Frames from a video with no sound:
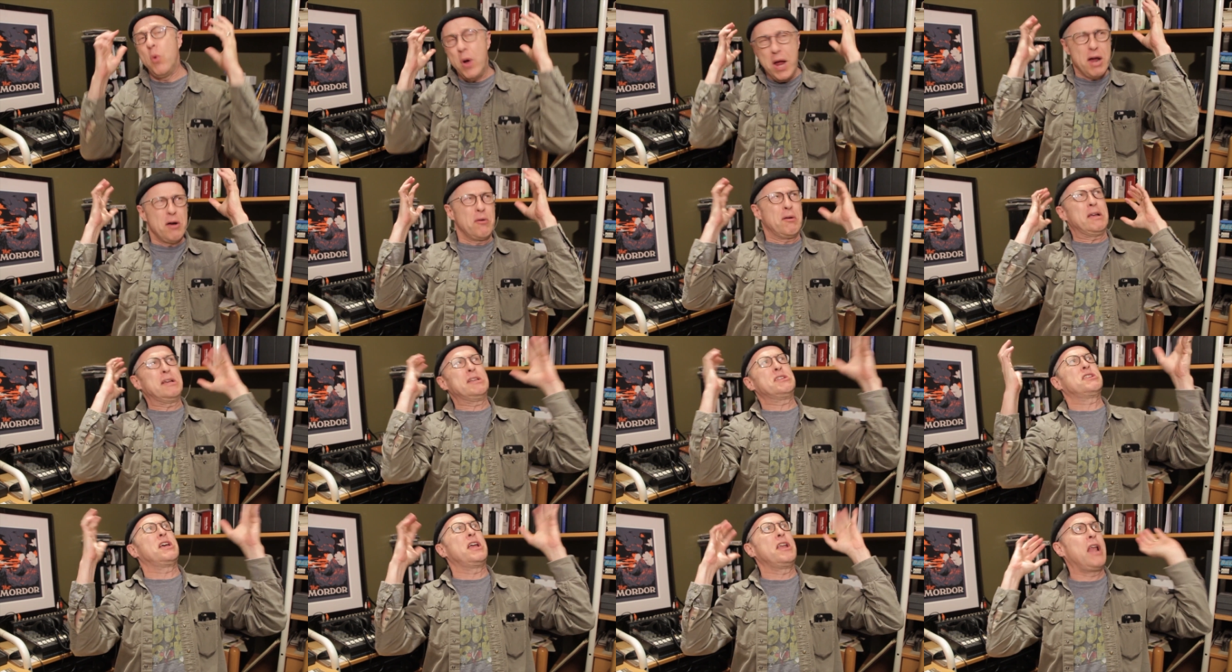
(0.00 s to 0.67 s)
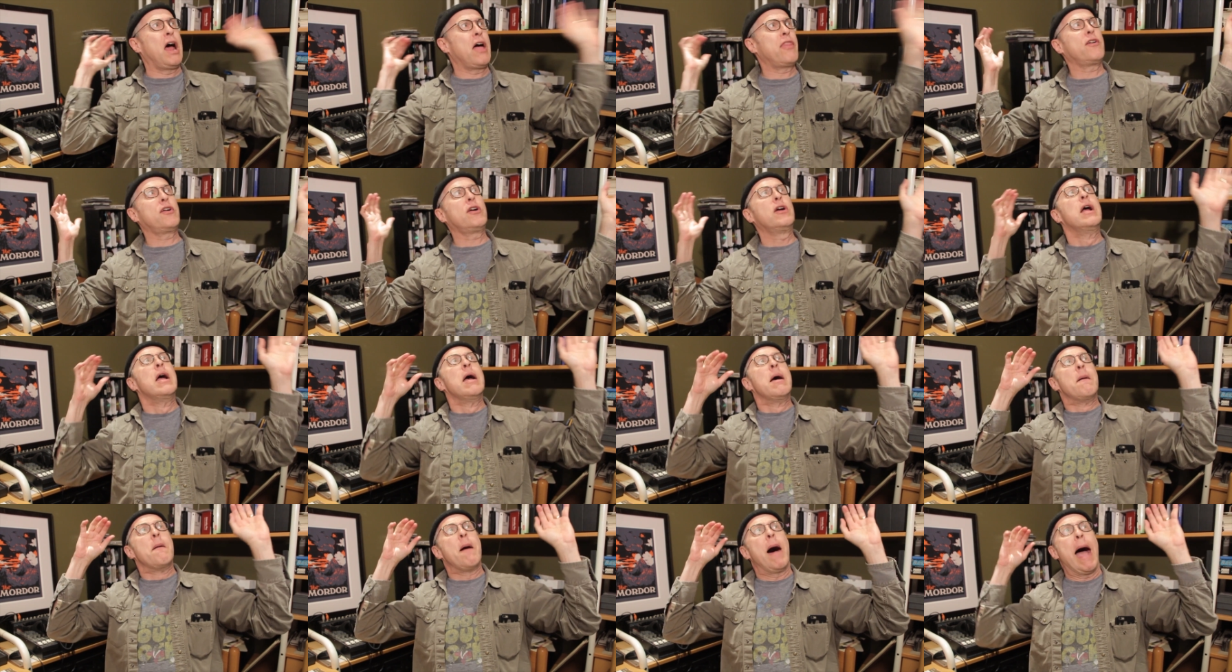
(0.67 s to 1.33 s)
where is another
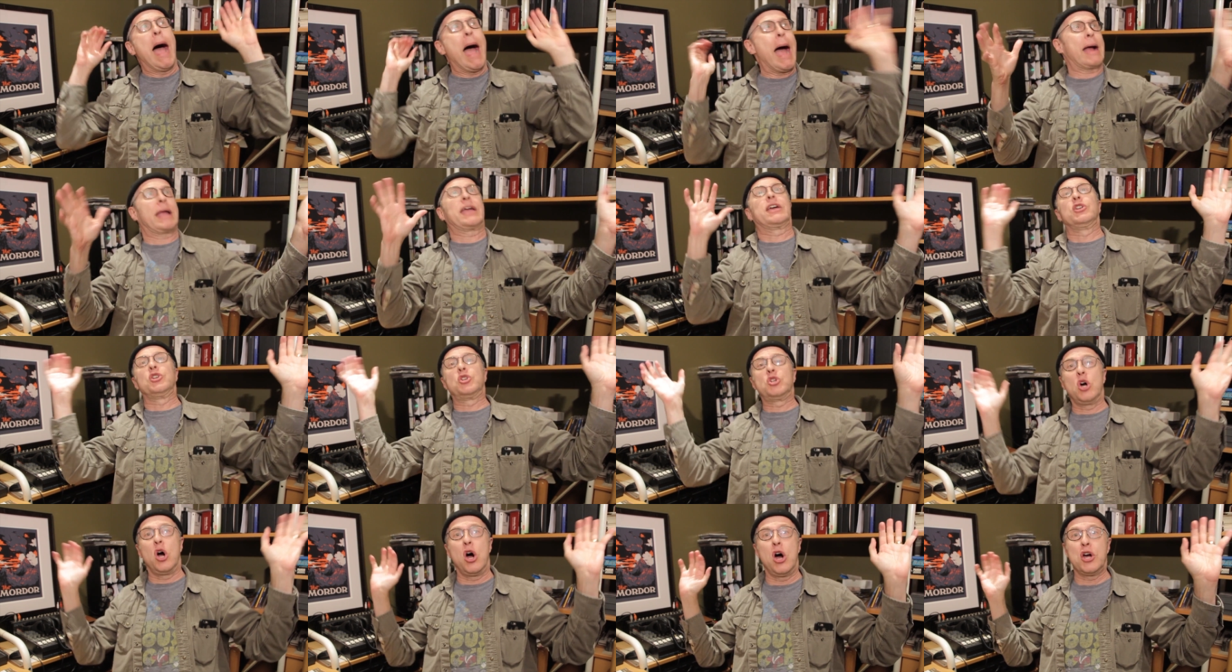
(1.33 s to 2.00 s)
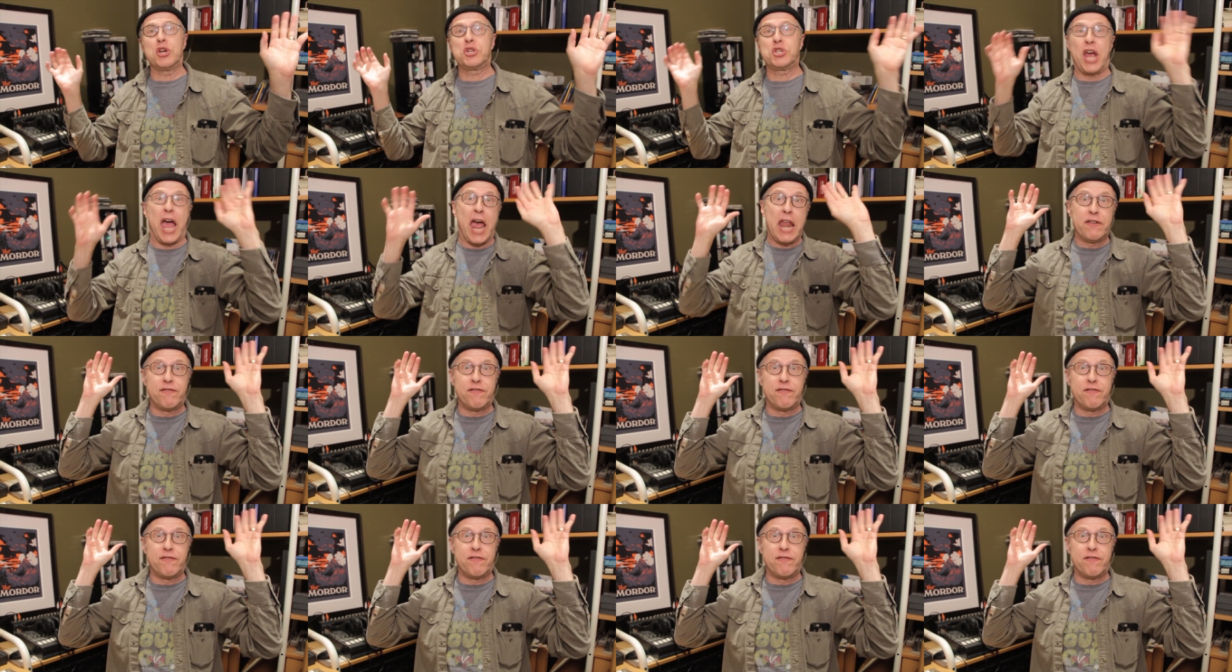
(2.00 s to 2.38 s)
Hackintosh